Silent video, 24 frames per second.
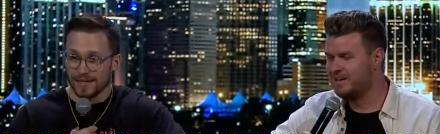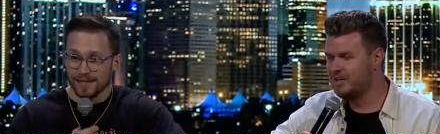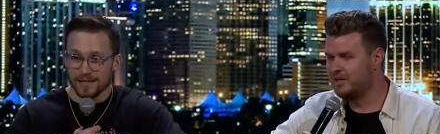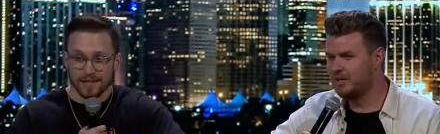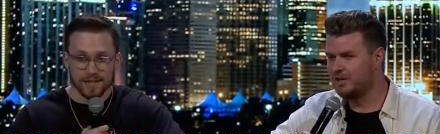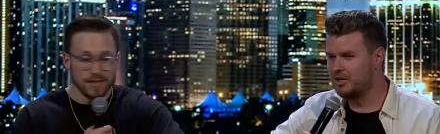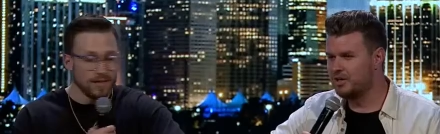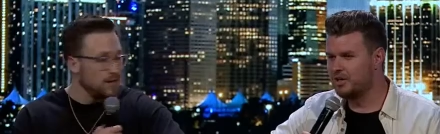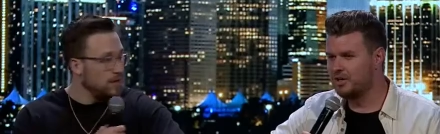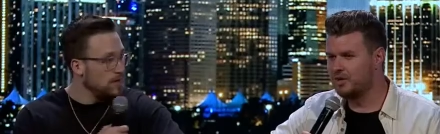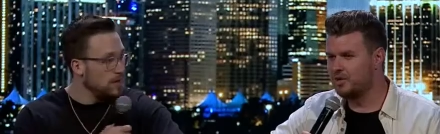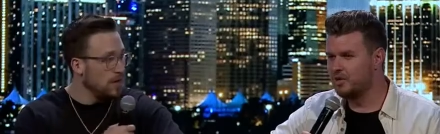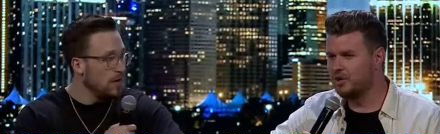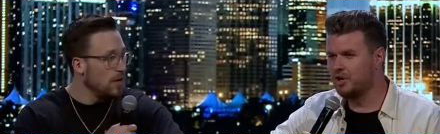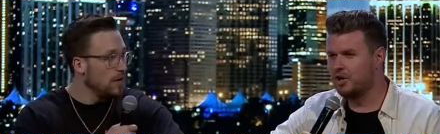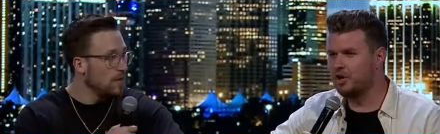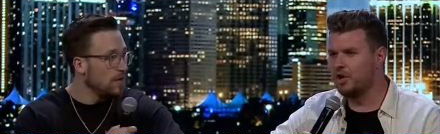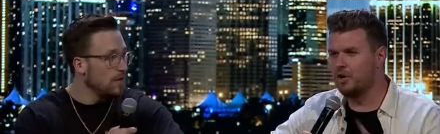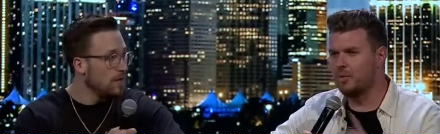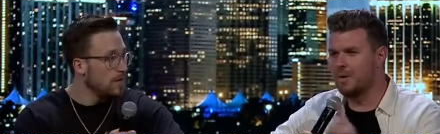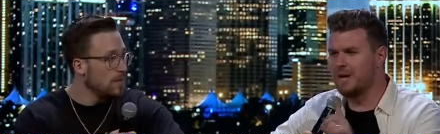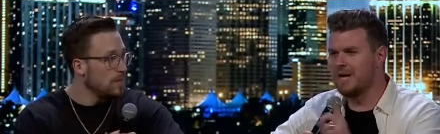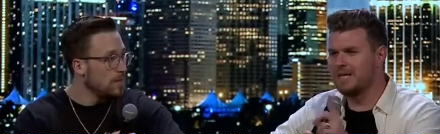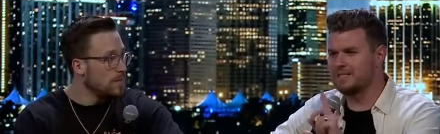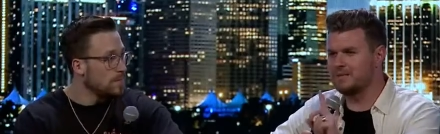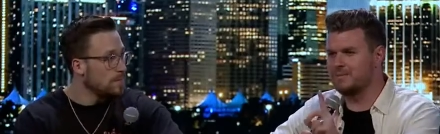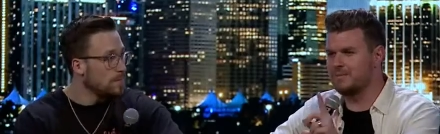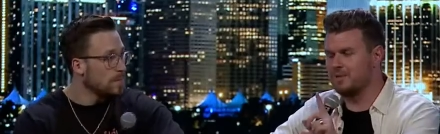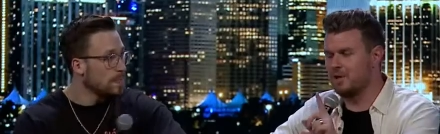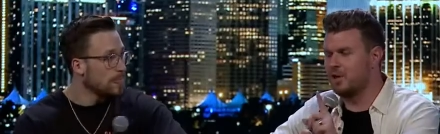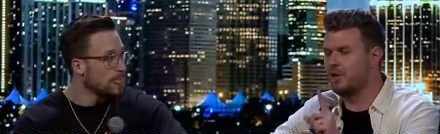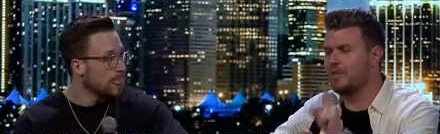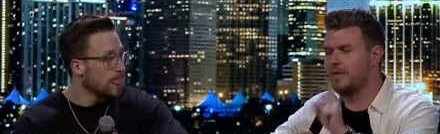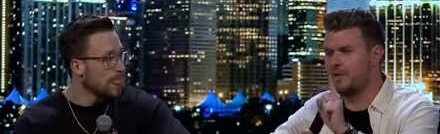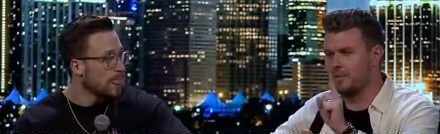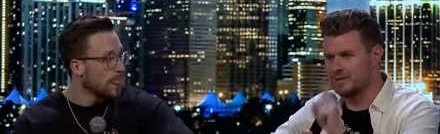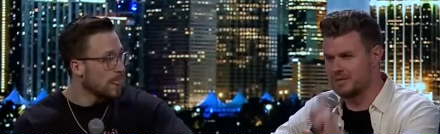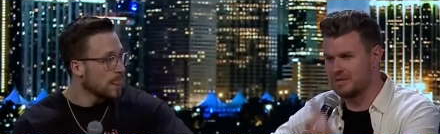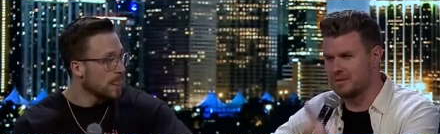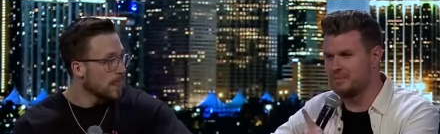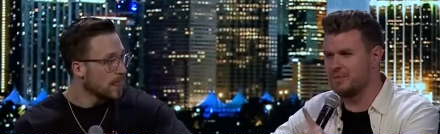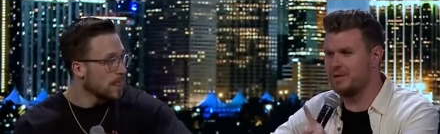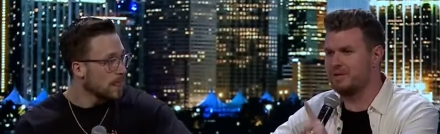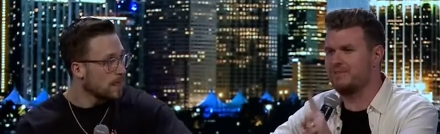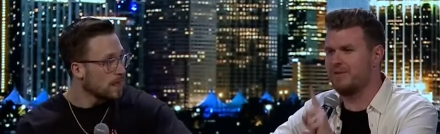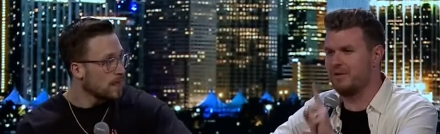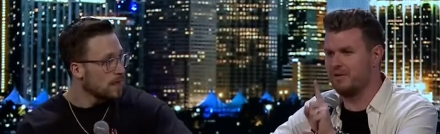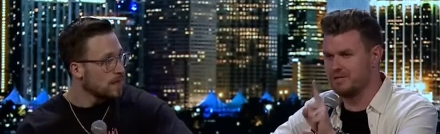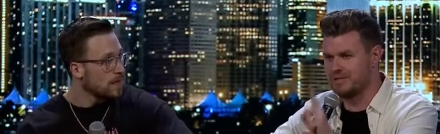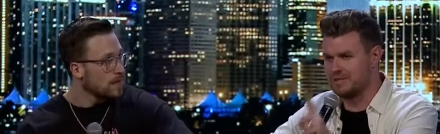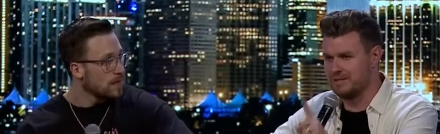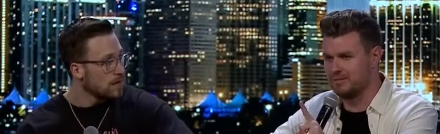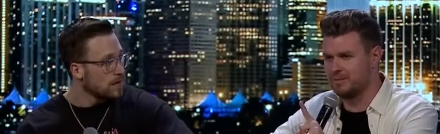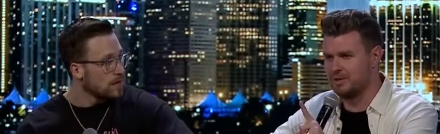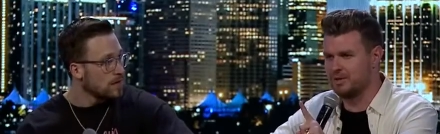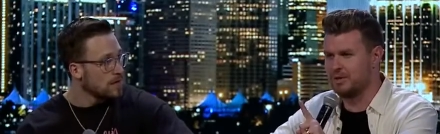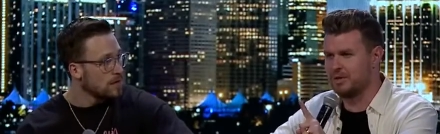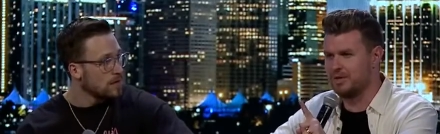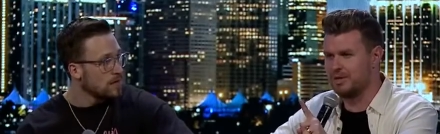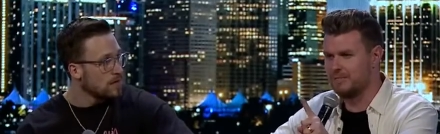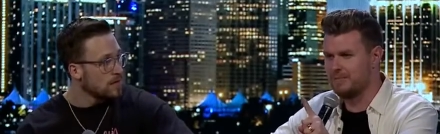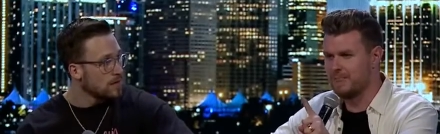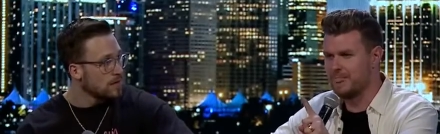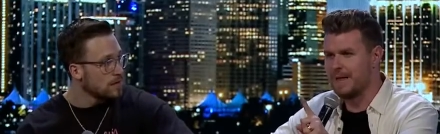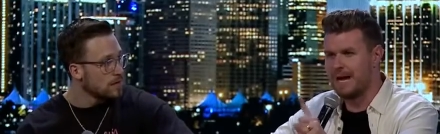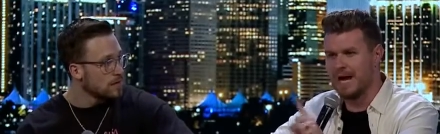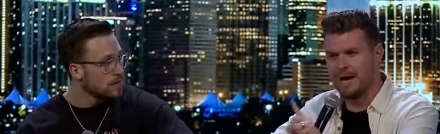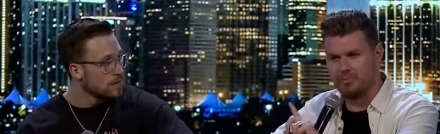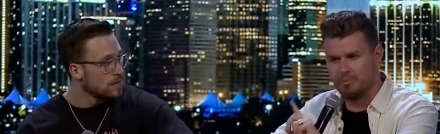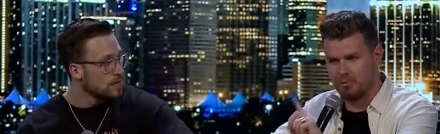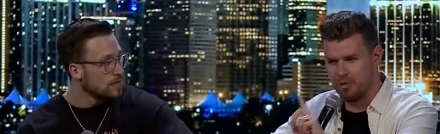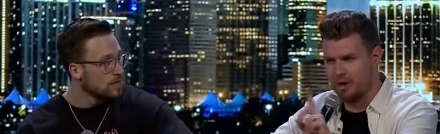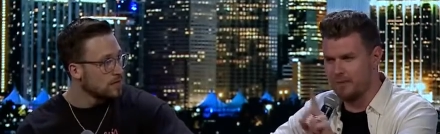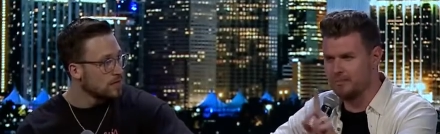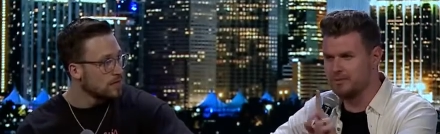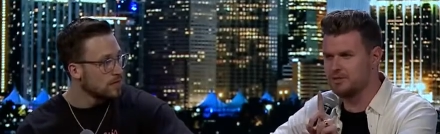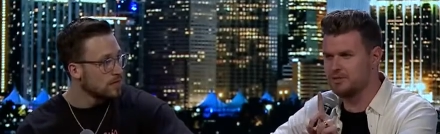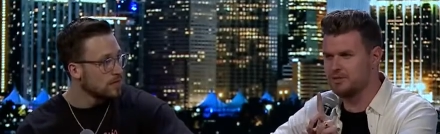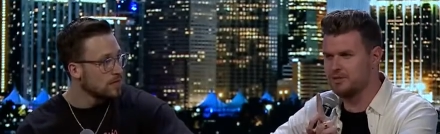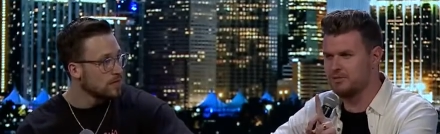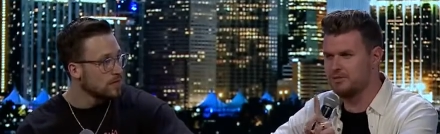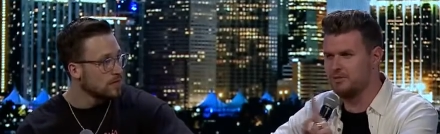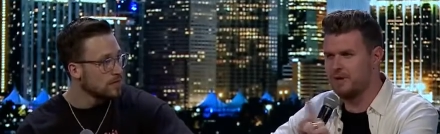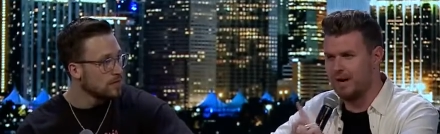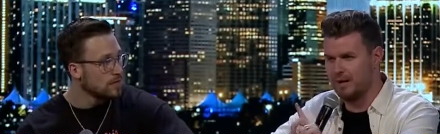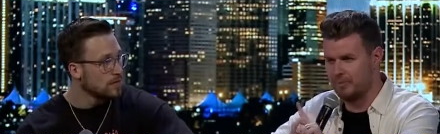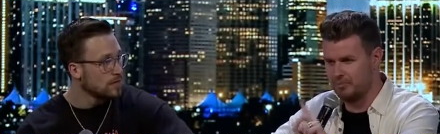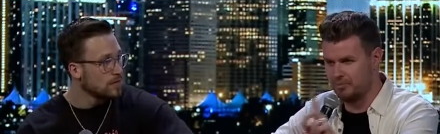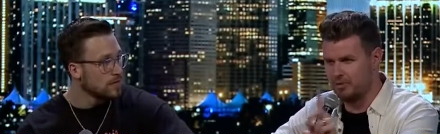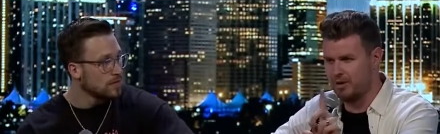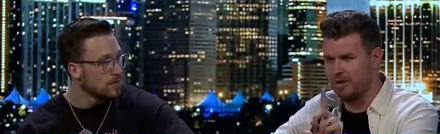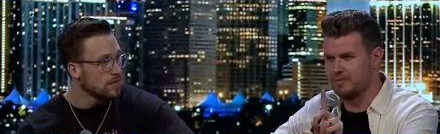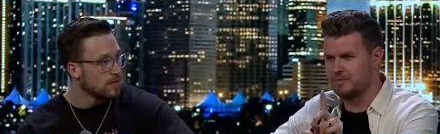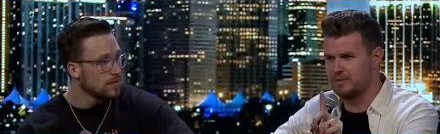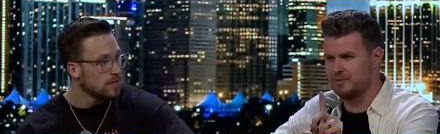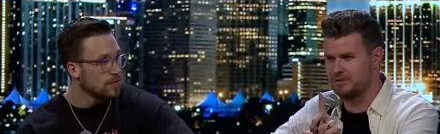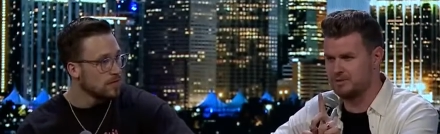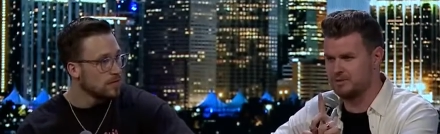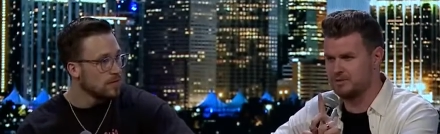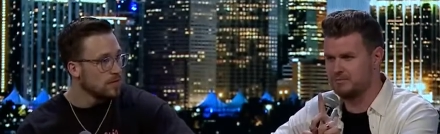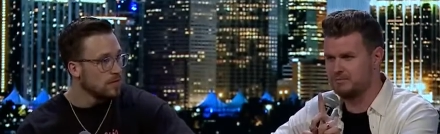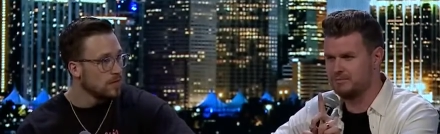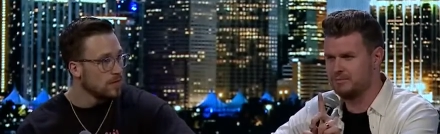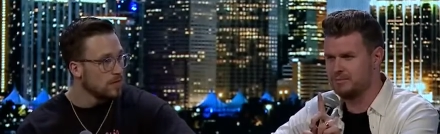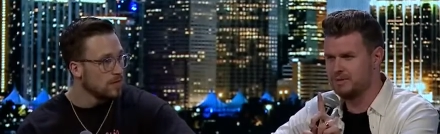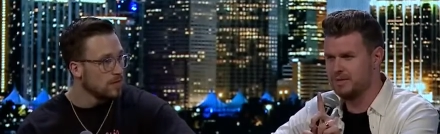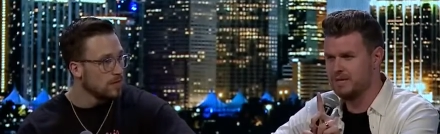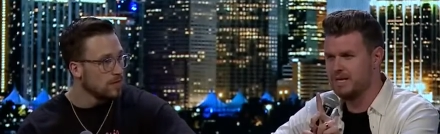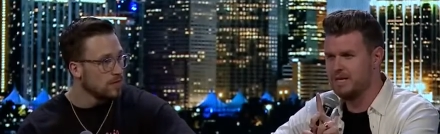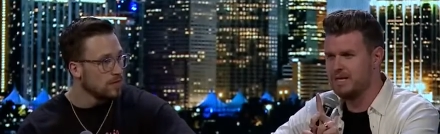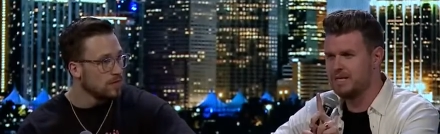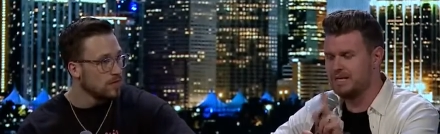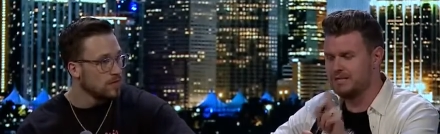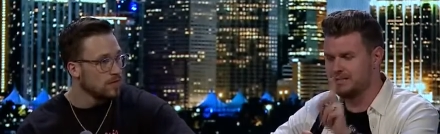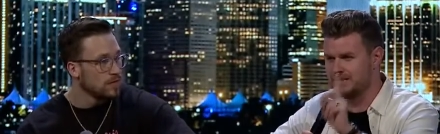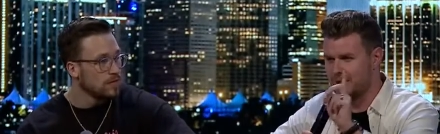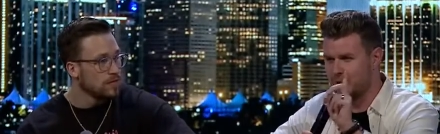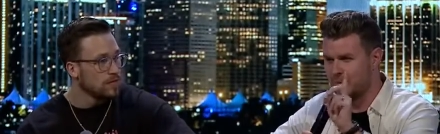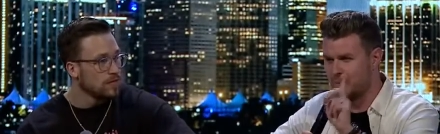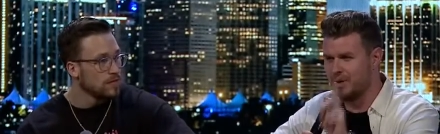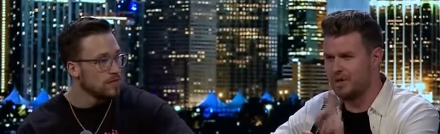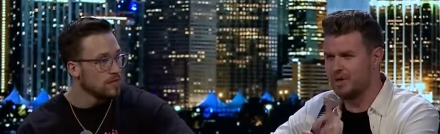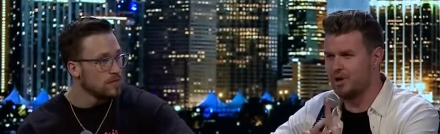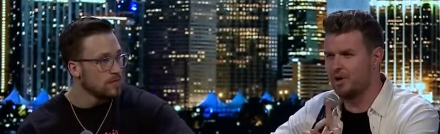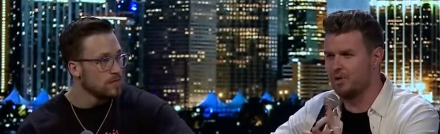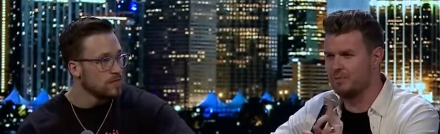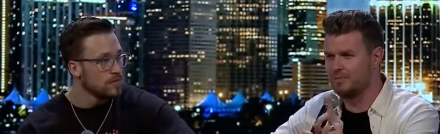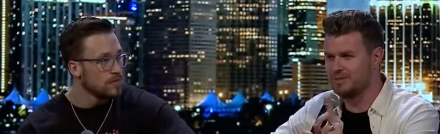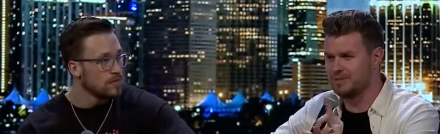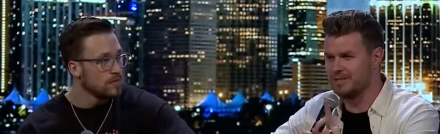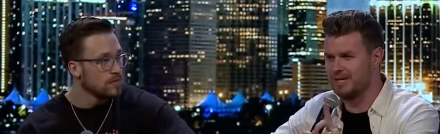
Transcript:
Speaker 1: No, no, no, no, no, no. We had some. No, there was something very similar. I promise you. I promise you, because I went home